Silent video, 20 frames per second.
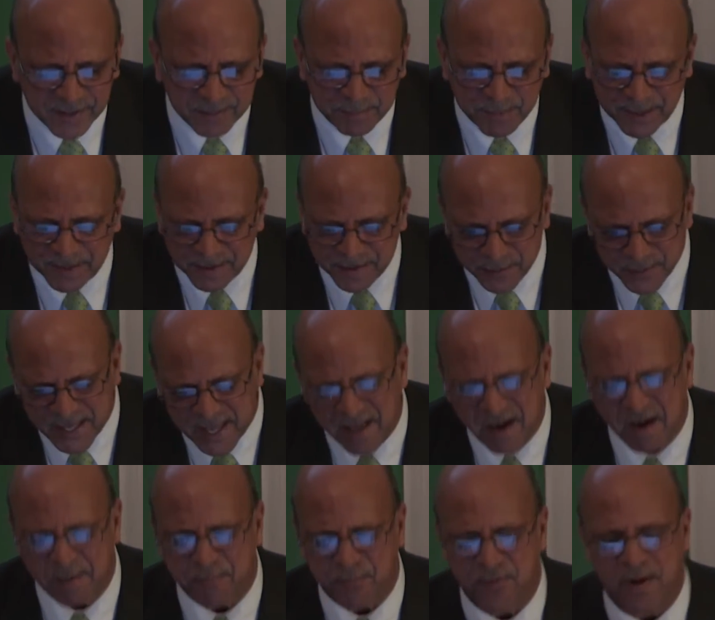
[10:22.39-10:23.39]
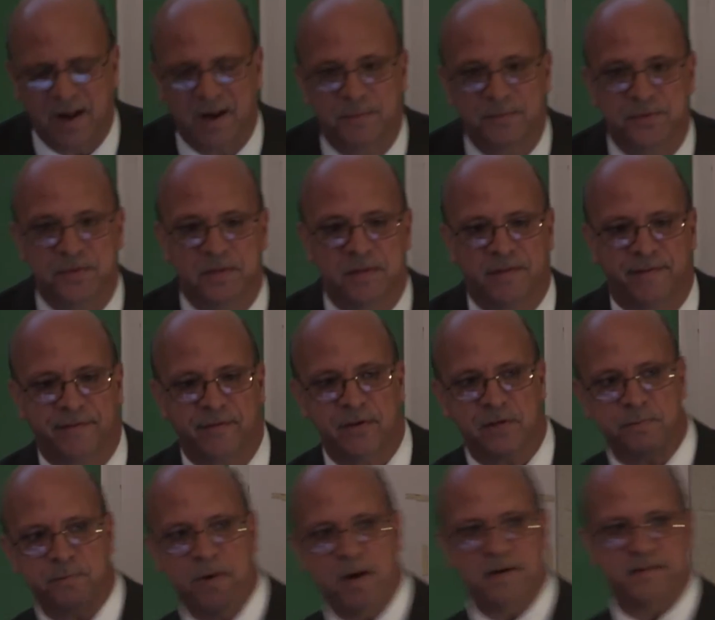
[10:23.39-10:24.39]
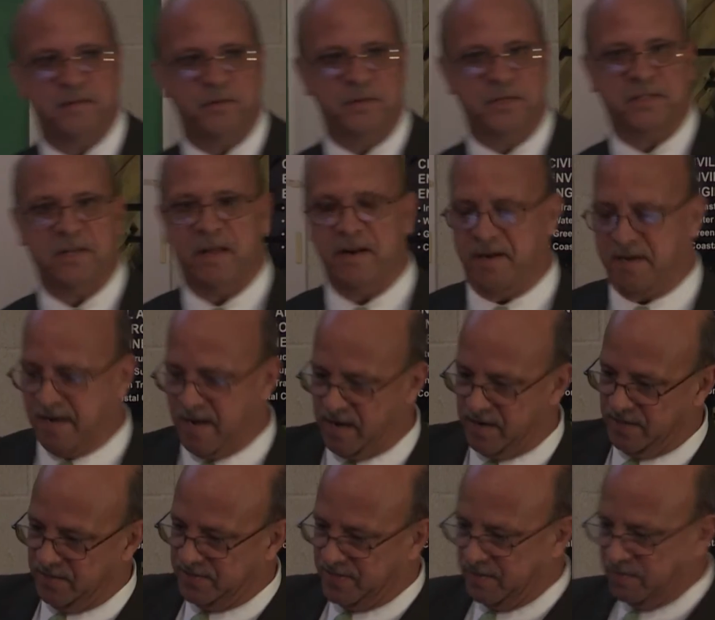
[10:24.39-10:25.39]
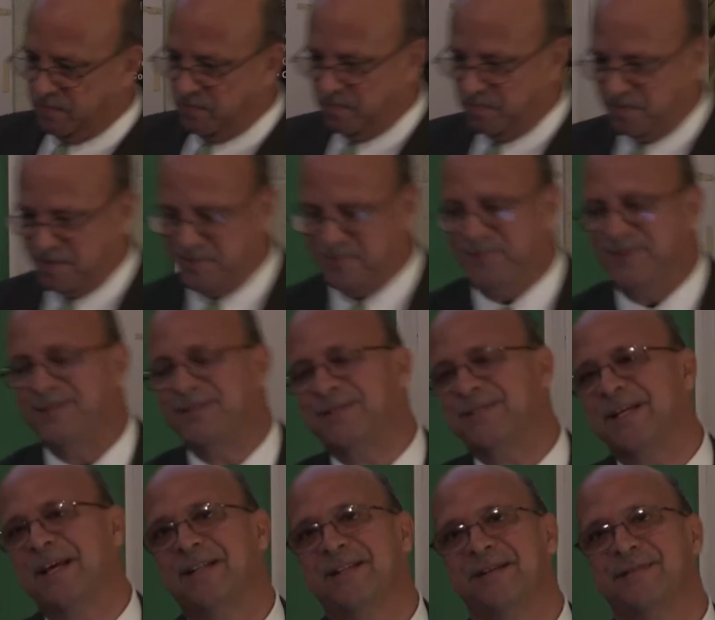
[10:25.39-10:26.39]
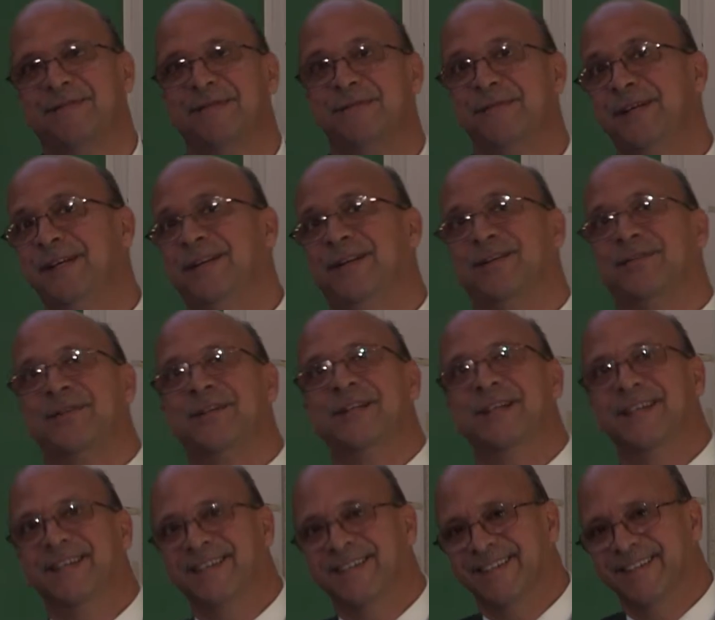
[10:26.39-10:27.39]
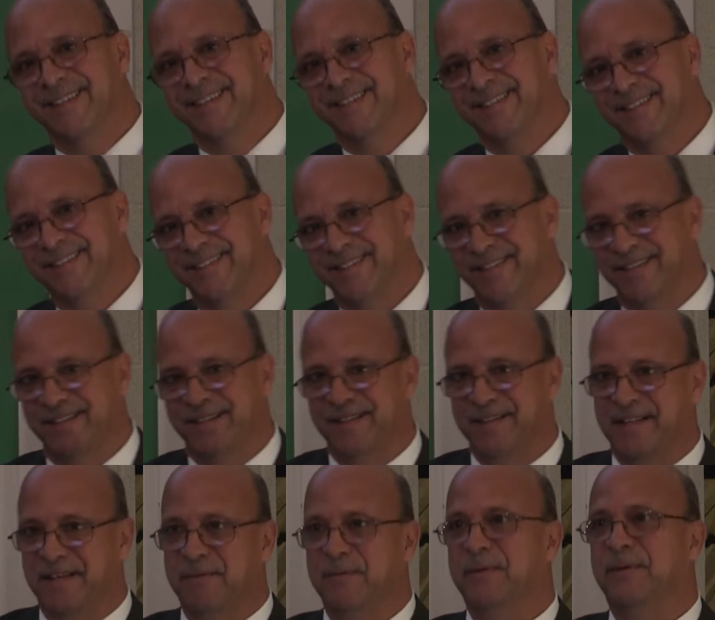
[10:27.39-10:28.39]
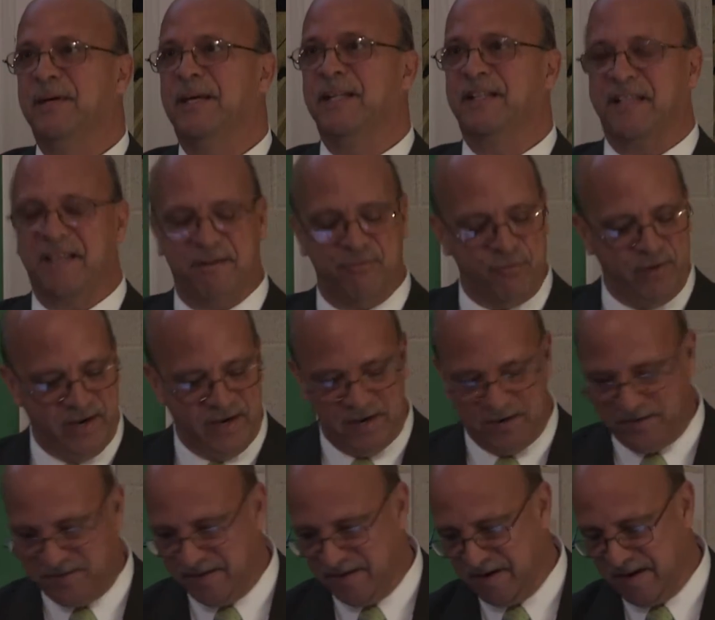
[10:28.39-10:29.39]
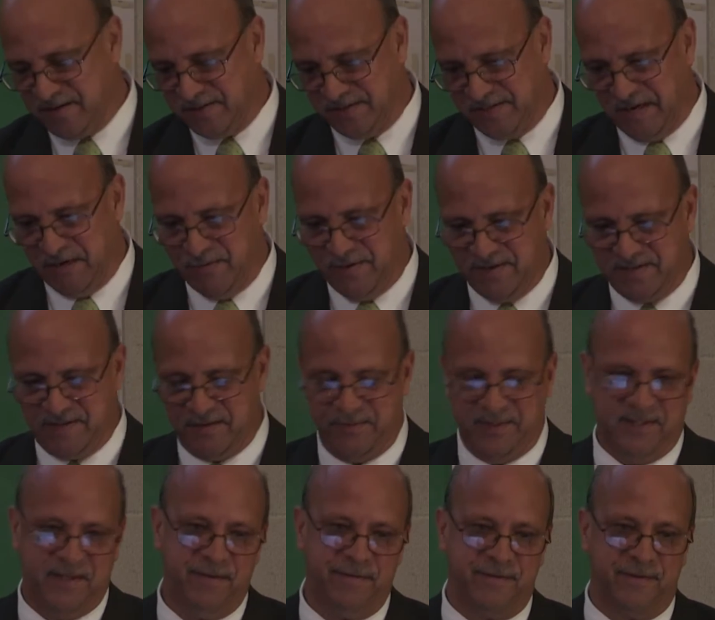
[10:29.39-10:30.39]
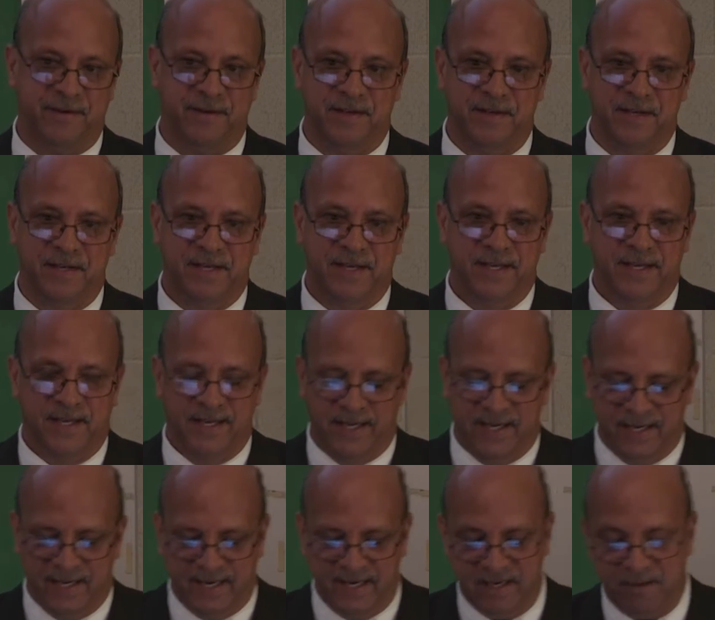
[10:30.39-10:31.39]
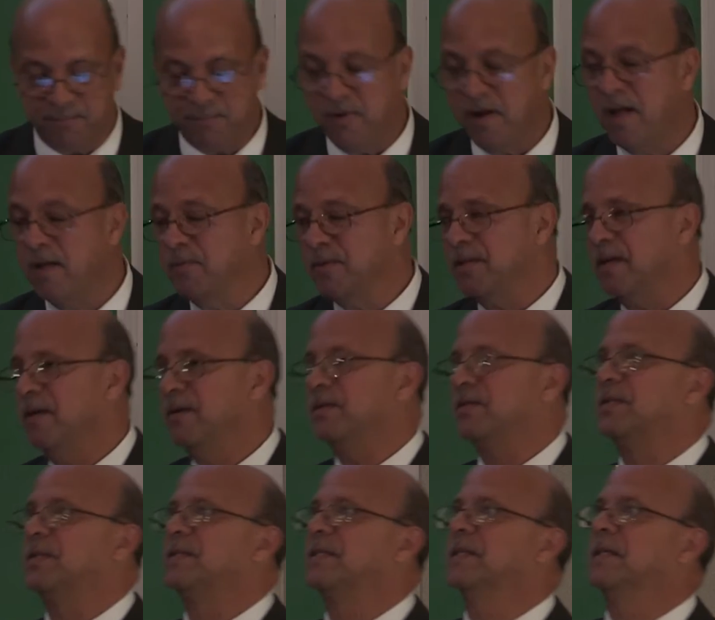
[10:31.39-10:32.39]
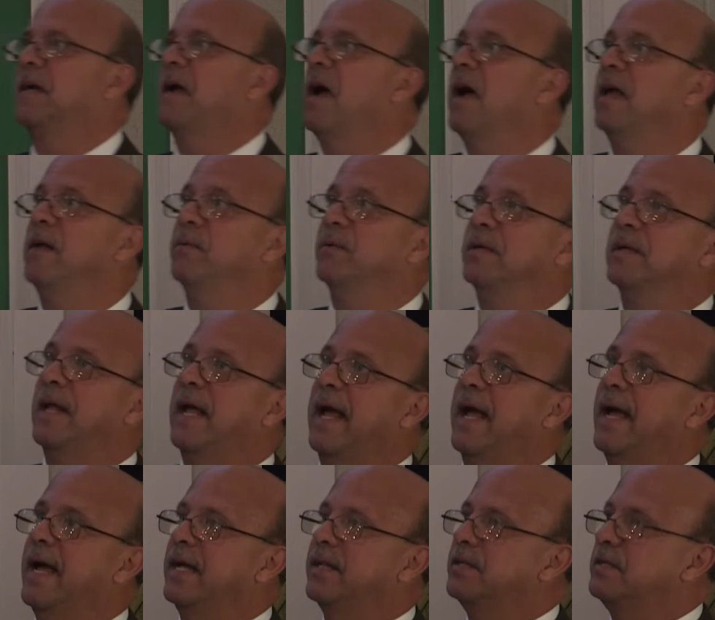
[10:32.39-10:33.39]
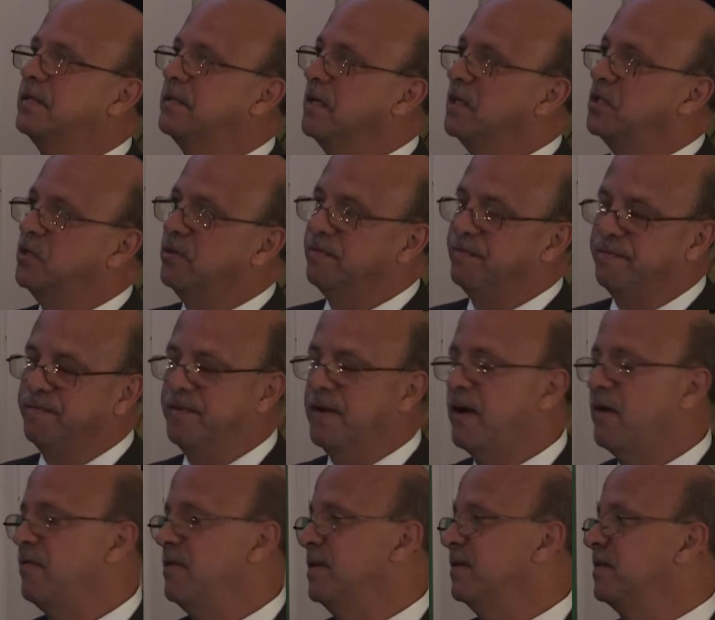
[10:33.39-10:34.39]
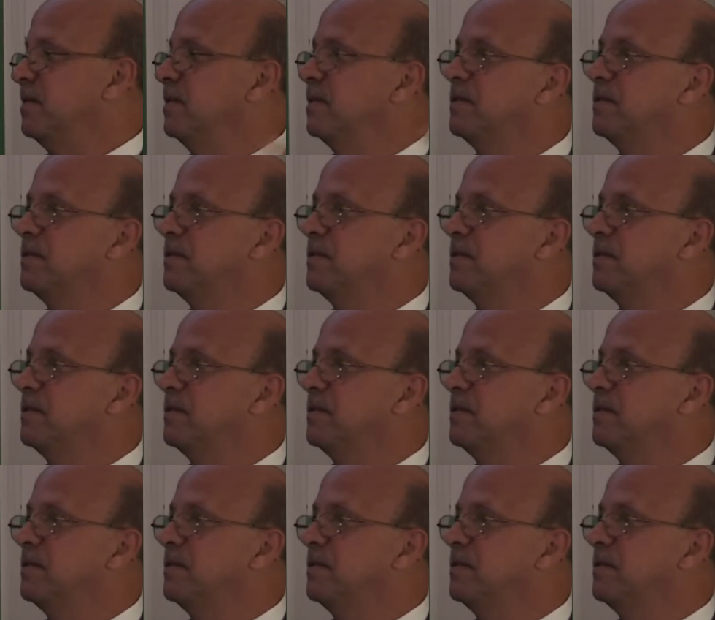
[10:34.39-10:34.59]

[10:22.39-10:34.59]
But we had our problems. The first problems that we started counting is that we just had different readings. We would get their readings and our state readings would be different. And the problem with that is Sekonic has such a variance in